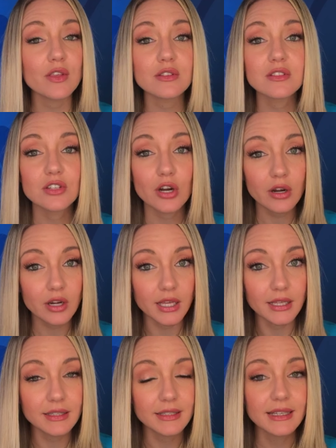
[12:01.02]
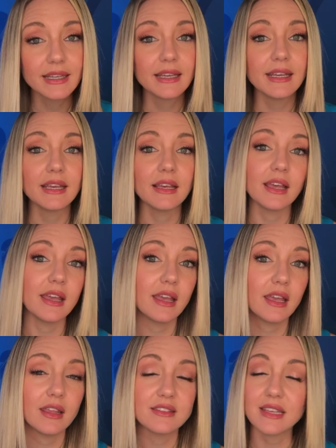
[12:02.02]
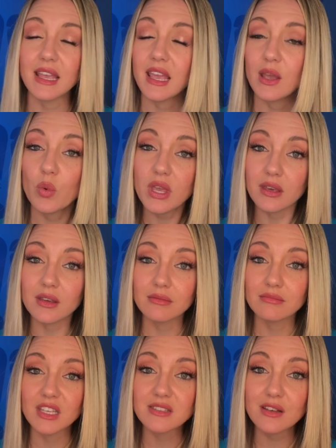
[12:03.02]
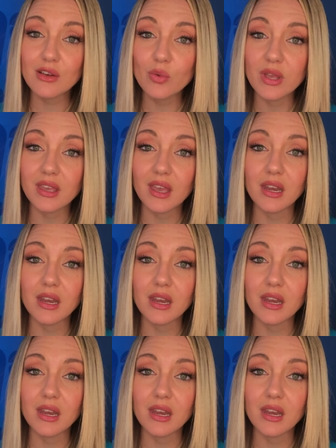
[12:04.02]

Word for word: started is a week, a single week.